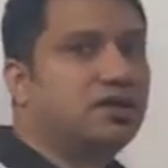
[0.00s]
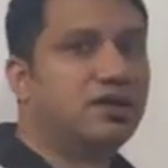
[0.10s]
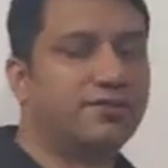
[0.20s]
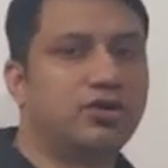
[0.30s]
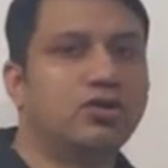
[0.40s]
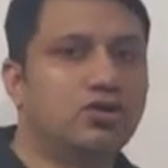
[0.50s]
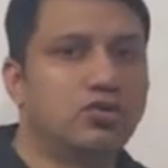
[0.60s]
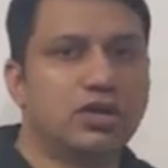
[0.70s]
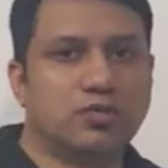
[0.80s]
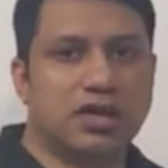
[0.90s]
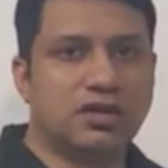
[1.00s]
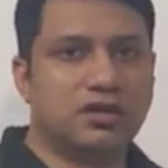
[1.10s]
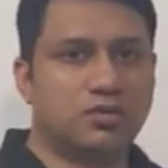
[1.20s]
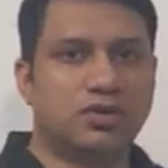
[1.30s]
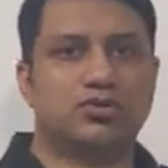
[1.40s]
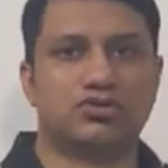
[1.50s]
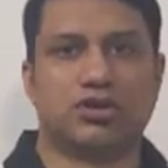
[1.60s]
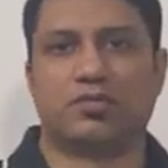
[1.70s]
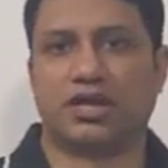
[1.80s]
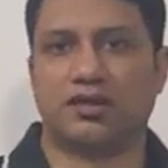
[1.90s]
If you don't do it well, you will lose
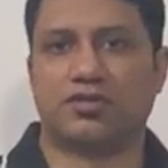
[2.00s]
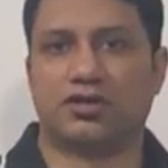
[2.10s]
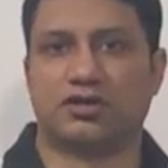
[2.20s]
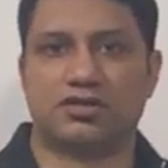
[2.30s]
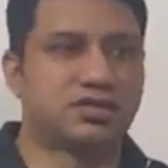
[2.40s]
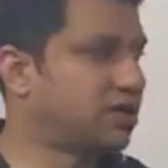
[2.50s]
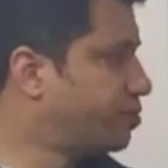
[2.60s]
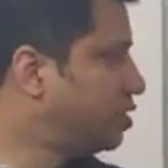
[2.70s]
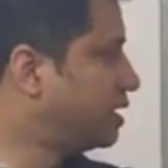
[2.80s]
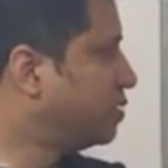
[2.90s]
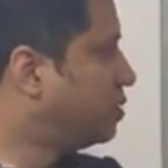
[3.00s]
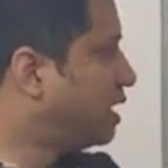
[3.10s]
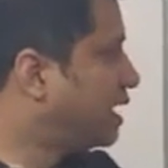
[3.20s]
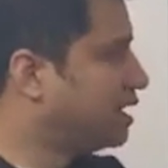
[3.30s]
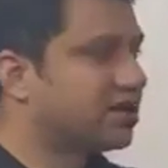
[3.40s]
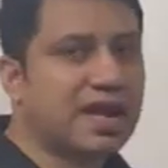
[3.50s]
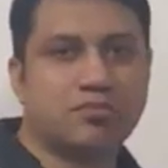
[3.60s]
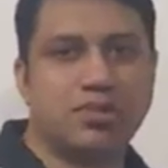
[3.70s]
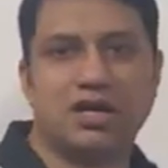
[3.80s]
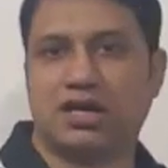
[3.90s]
your money, because community building and
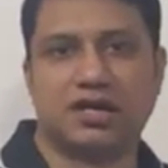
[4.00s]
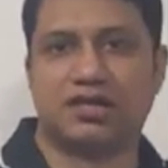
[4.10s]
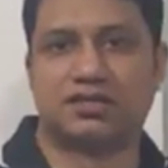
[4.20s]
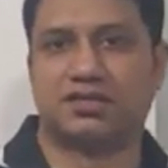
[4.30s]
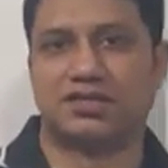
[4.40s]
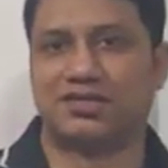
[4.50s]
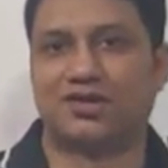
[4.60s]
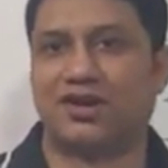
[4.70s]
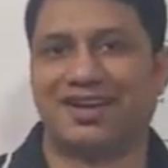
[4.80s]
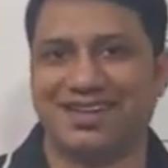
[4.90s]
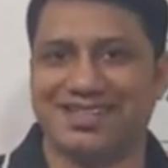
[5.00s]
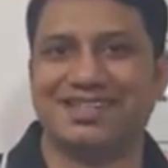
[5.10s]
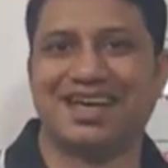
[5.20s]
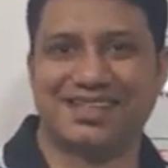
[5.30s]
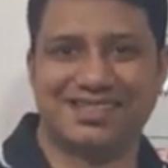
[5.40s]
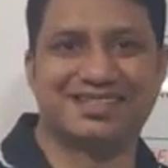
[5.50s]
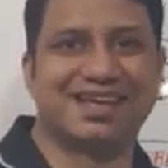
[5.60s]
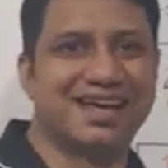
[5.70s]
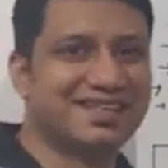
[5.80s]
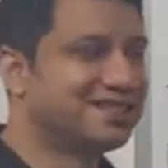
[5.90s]
tribe building is not an easy
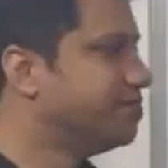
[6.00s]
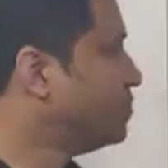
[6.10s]
exercise.